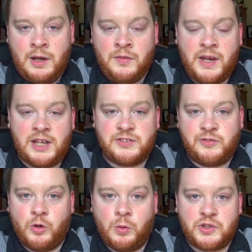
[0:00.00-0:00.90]
Thanks
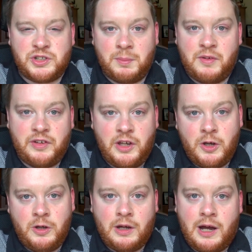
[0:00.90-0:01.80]
for watching my
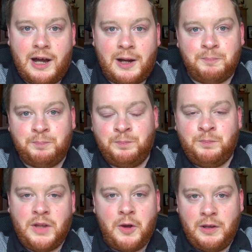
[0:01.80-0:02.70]
video.
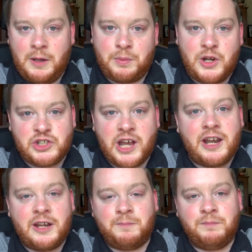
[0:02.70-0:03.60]
I really
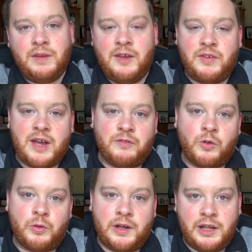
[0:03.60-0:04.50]
appreciate it. If you haven't
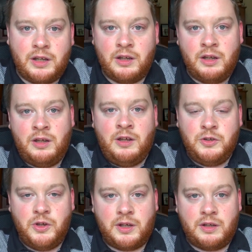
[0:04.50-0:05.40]
already,
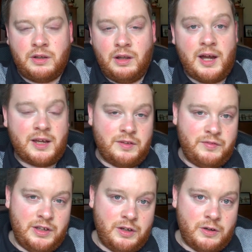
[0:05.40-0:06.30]
you can like the
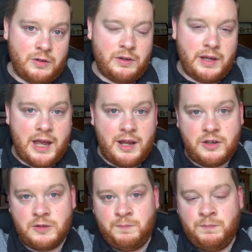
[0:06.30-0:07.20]
video and